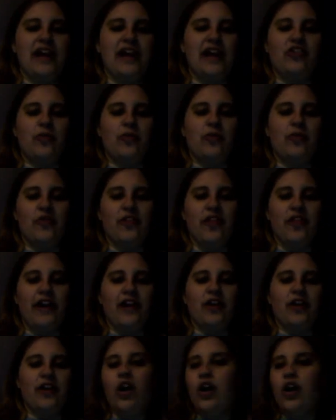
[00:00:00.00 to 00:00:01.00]
And they're both
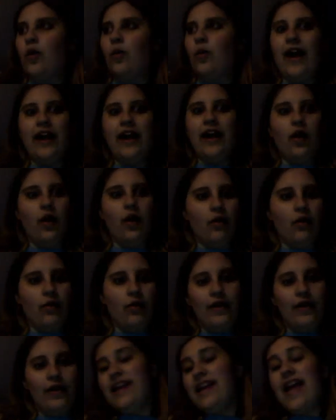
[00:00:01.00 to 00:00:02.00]
like, what?
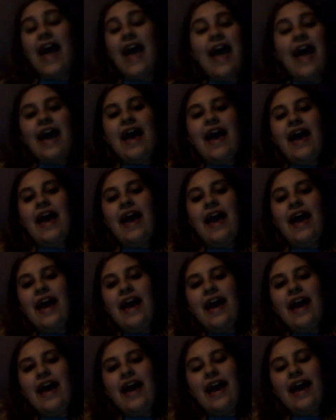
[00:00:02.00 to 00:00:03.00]
Oh,
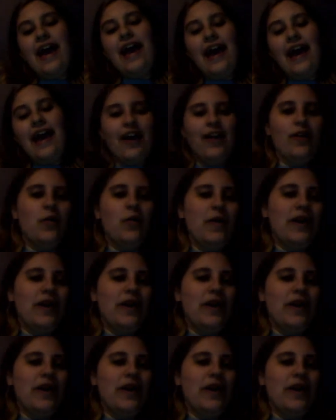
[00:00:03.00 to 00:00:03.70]
yay!